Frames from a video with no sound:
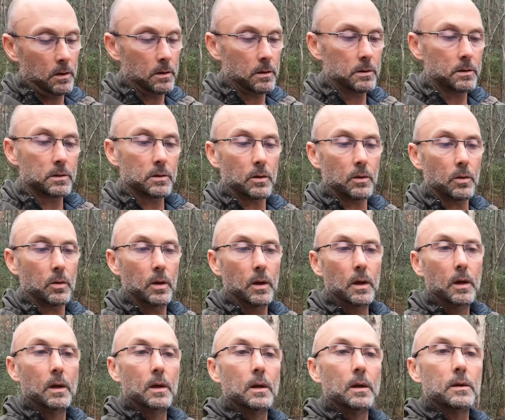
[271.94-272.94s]
So
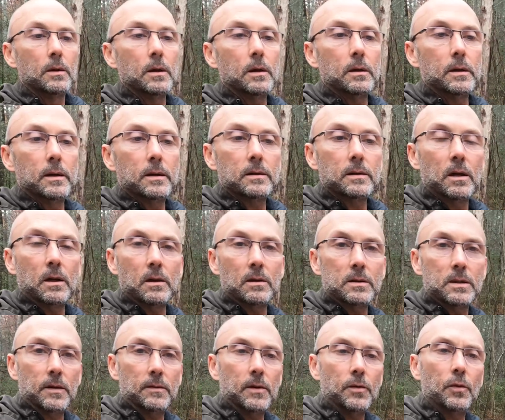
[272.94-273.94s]
there it is,
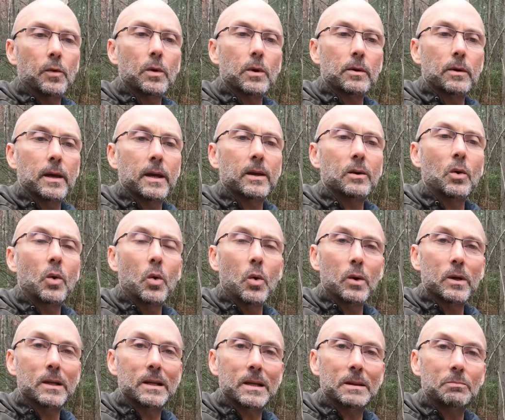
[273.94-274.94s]
174 grain
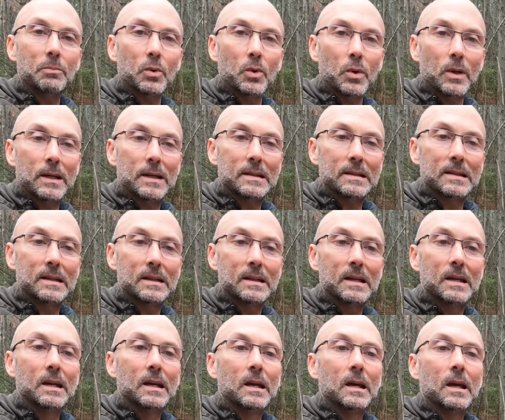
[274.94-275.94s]
Hornady bullet.
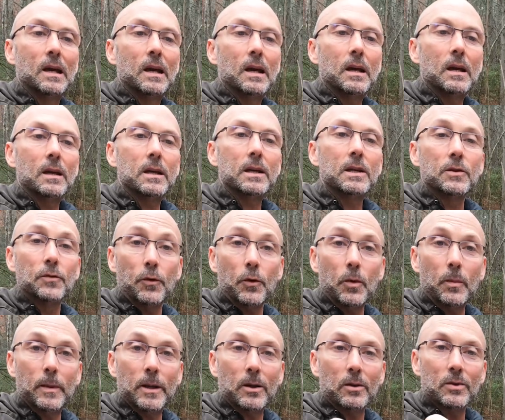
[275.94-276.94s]
It's
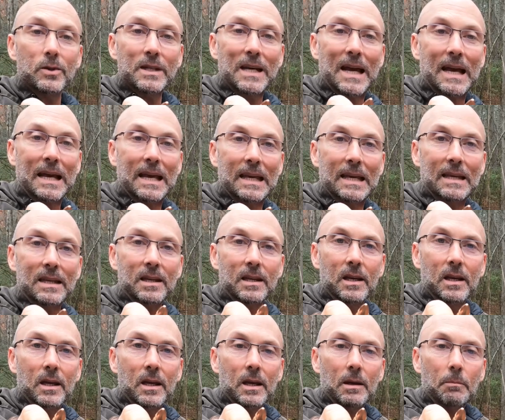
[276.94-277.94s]
full metal jacket,
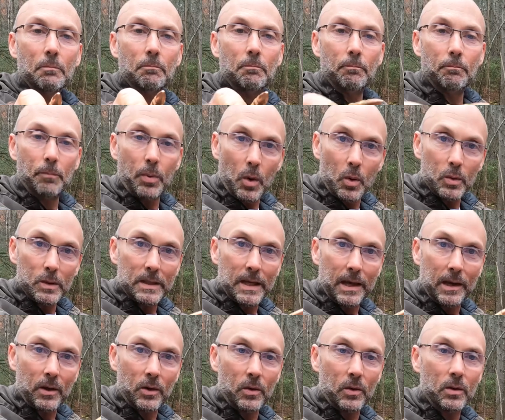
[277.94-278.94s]
boat
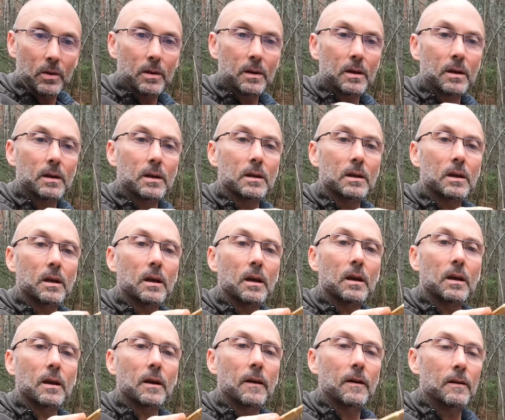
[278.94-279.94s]
tail.
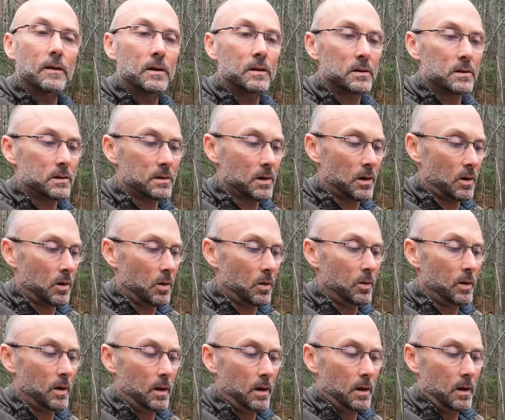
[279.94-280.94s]
So